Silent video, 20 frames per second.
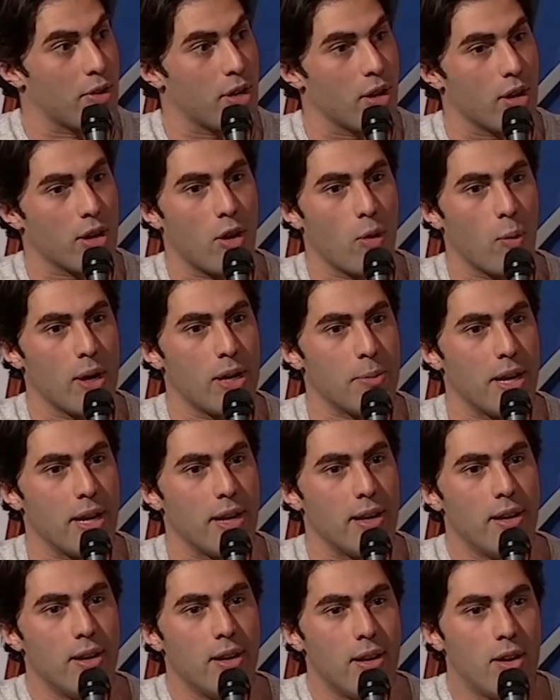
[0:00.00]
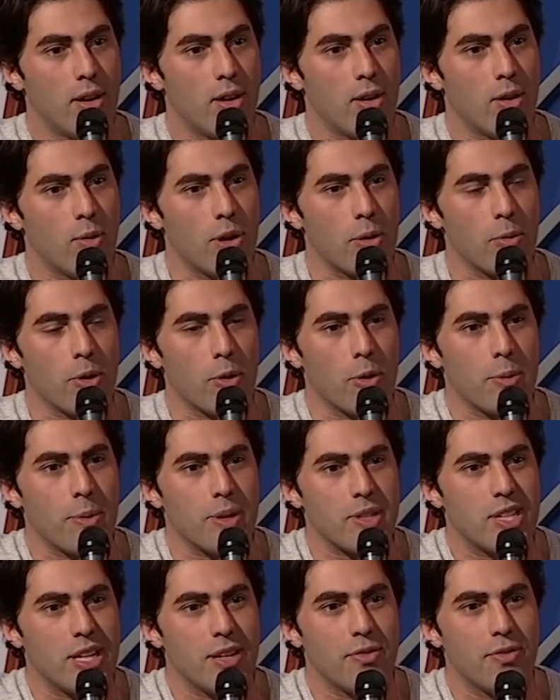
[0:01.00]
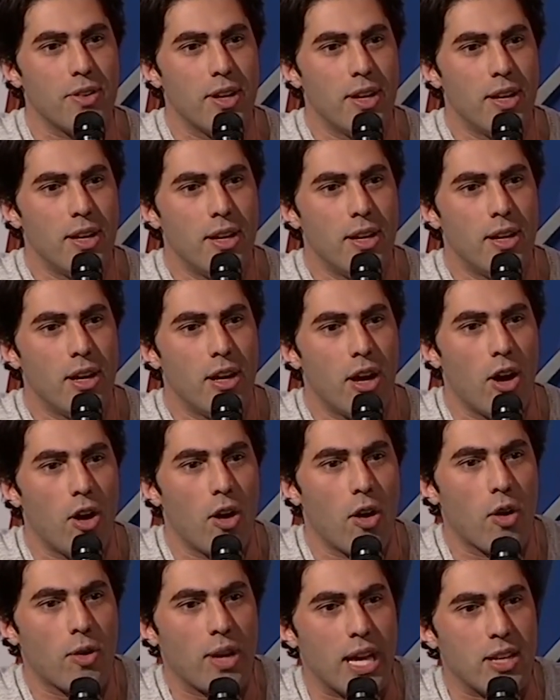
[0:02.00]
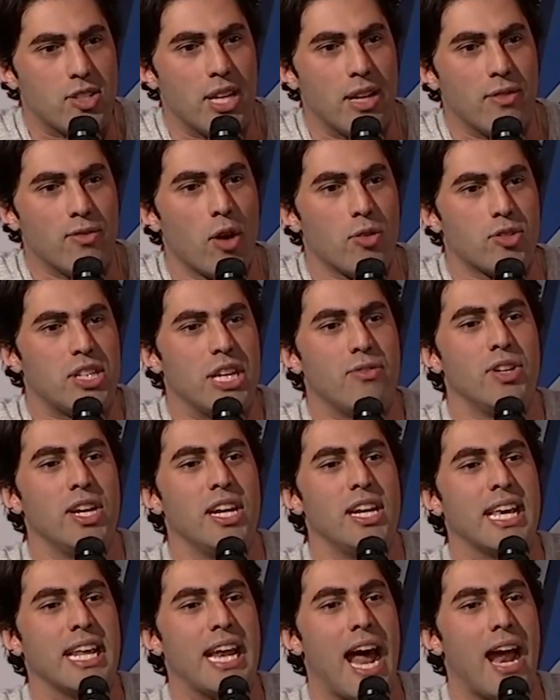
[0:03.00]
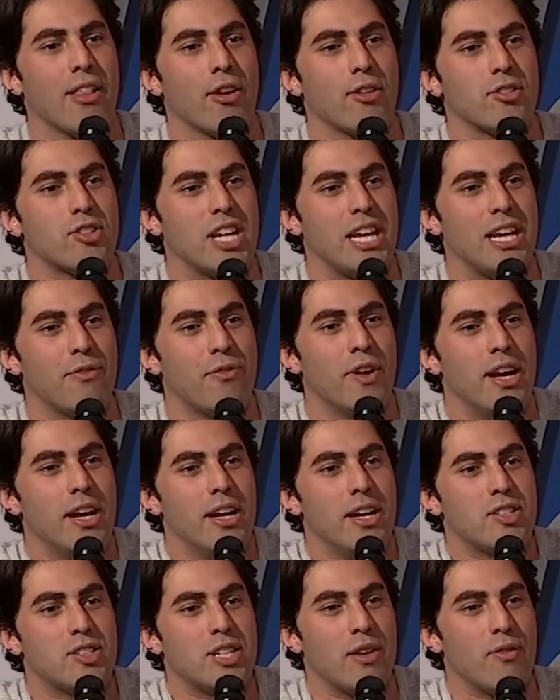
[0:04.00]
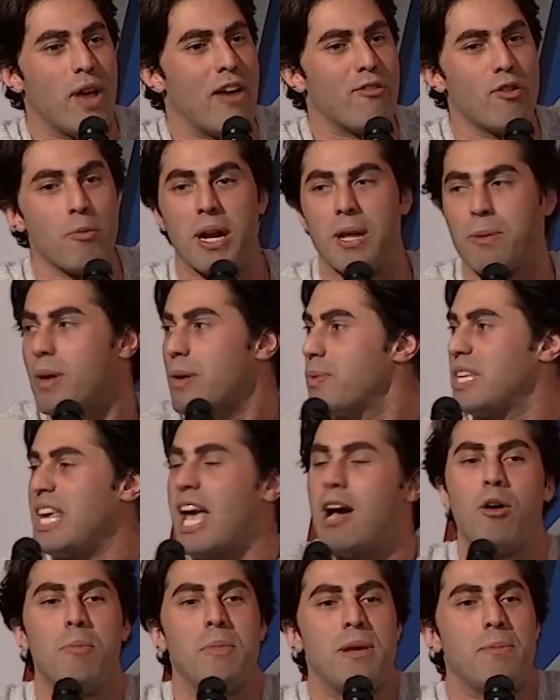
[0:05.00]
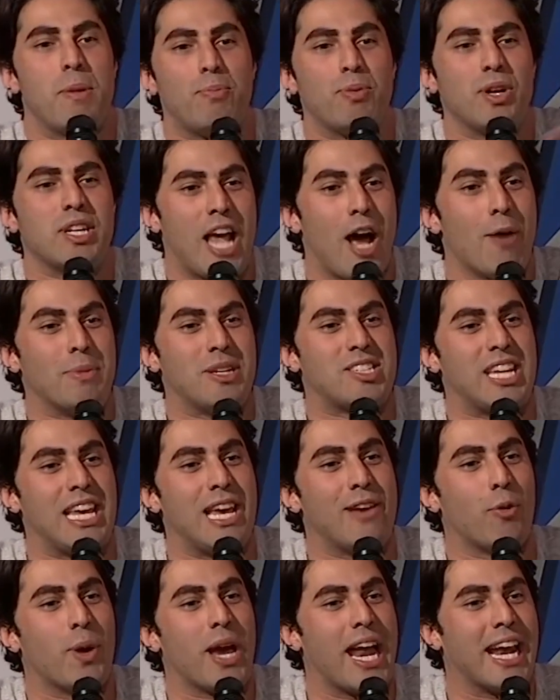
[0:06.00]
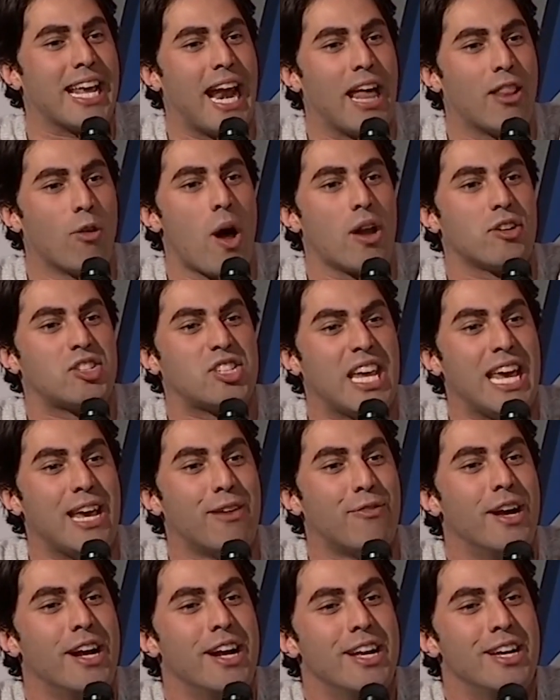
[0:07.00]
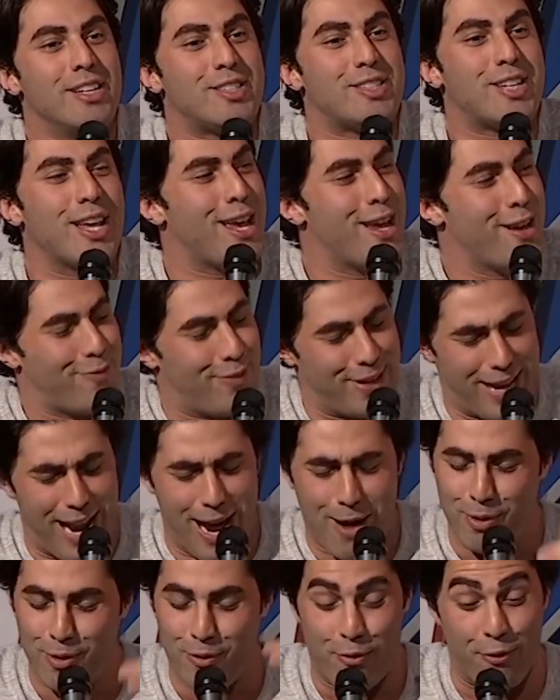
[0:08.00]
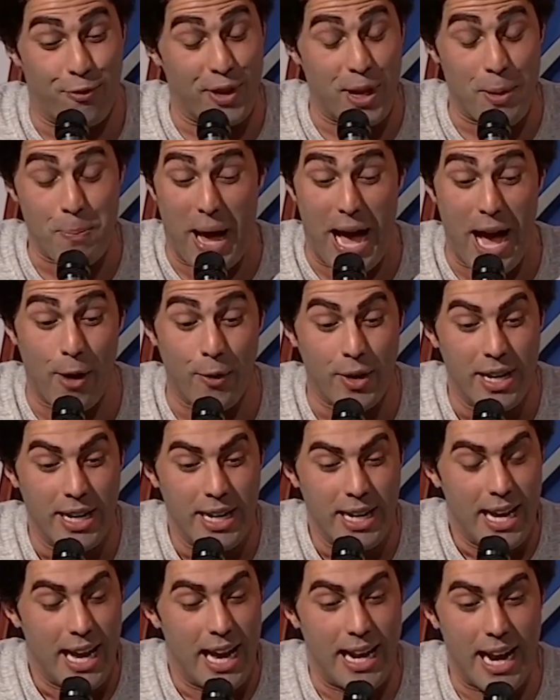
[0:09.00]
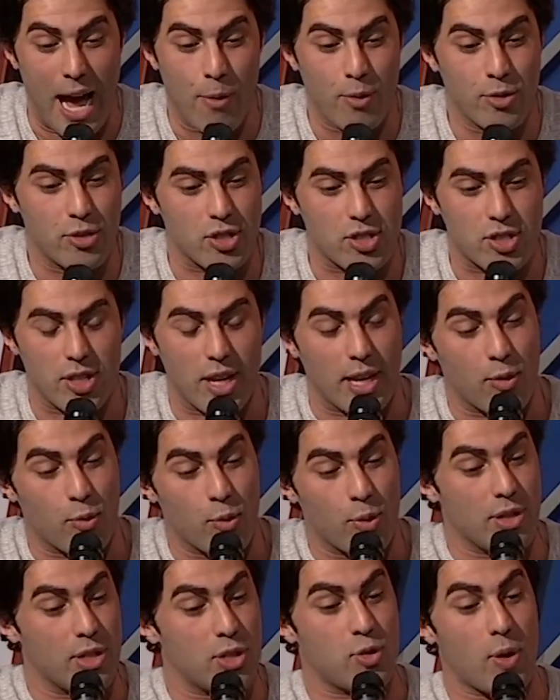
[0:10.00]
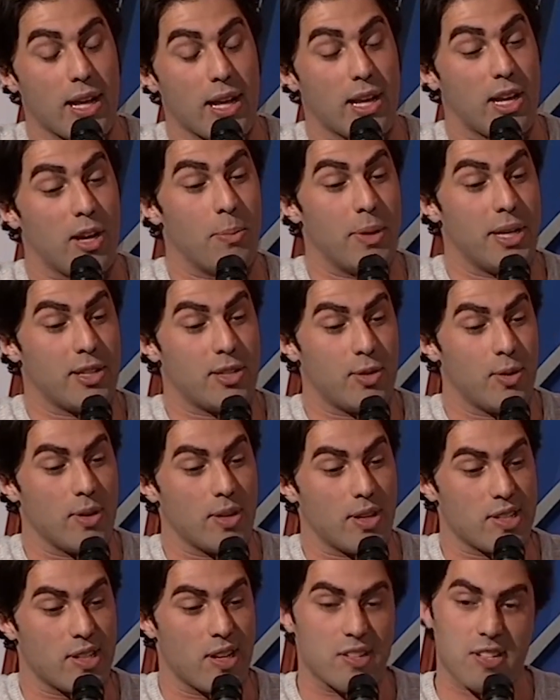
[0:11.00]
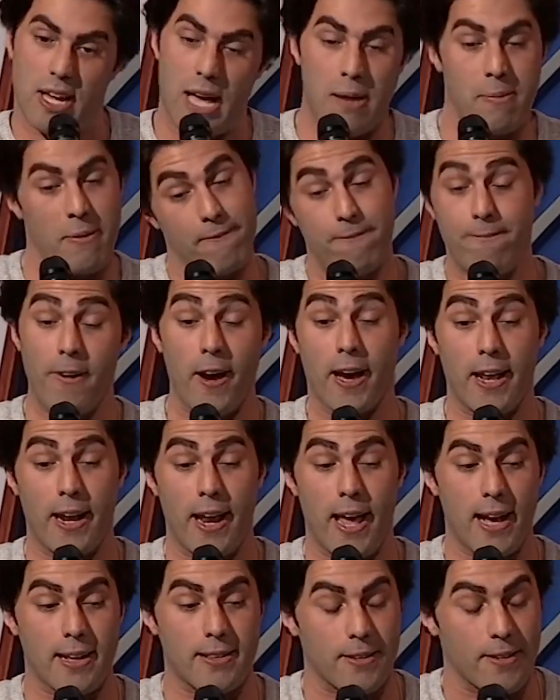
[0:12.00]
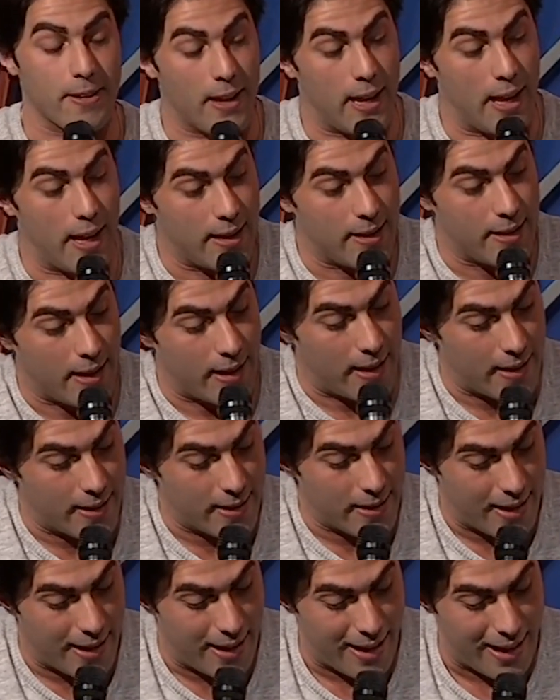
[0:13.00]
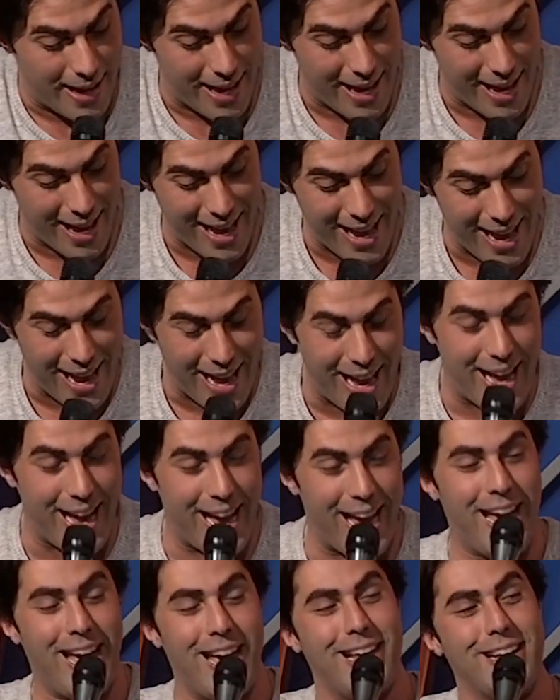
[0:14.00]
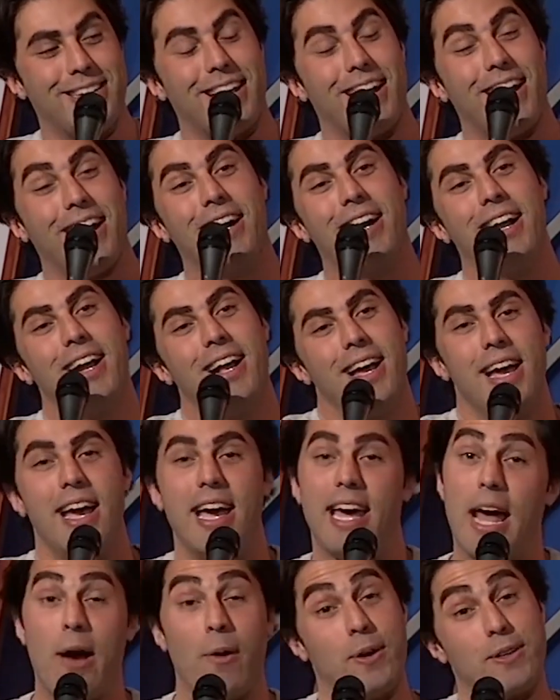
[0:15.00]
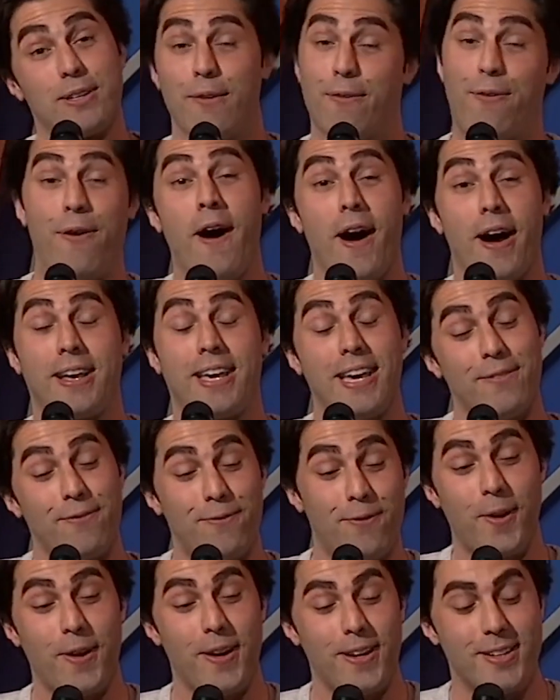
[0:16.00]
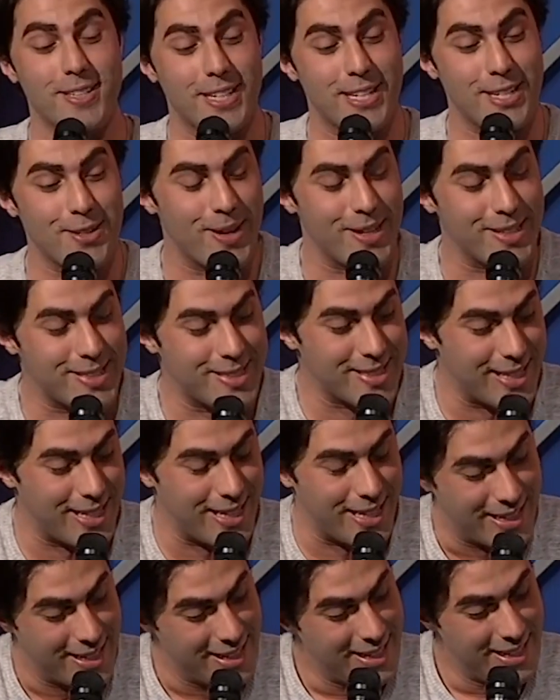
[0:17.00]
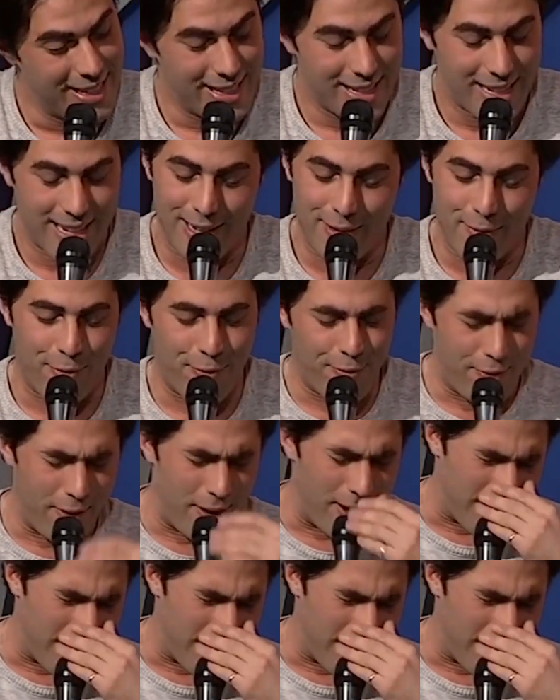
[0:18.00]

fin, you're like, oh, wait a minute. Wait a minute, Steve. Oh, okay, Steve, no, Steve, you need to get out of there. Steve, everybody yell at me, but please help me. Steve, we got to get out of the water. Steve. And I would flip out, and I would just like really to commit to it, because I was like, I'm a f***ing actor. And, and I went to 4 years at USC, and